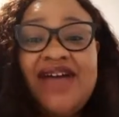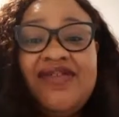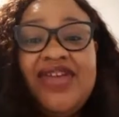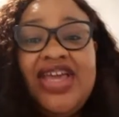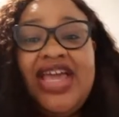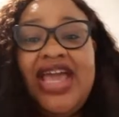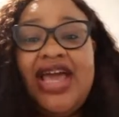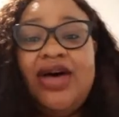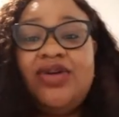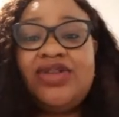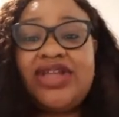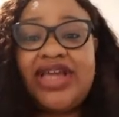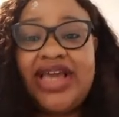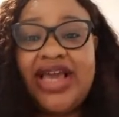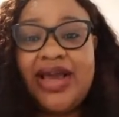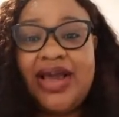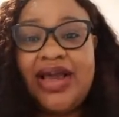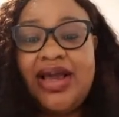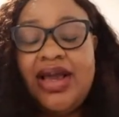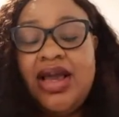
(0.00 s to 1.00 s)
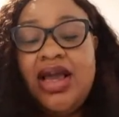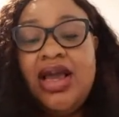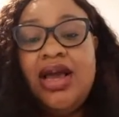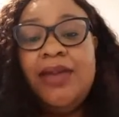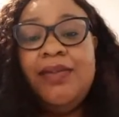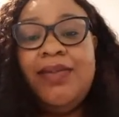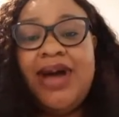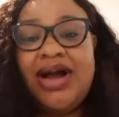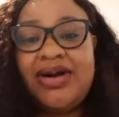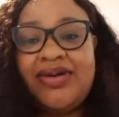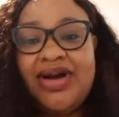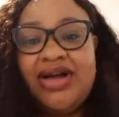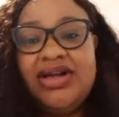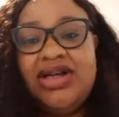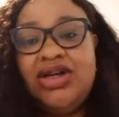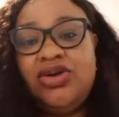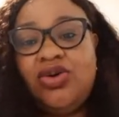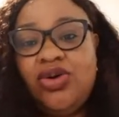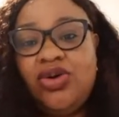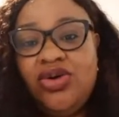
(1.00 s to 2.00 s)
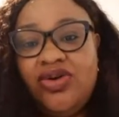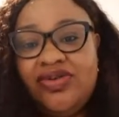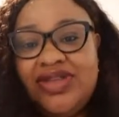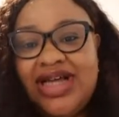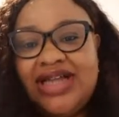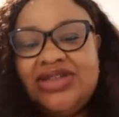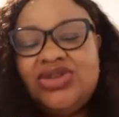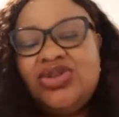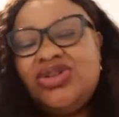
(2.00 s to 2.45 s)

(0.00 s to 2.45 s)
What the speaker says: a healthcare background and all of that.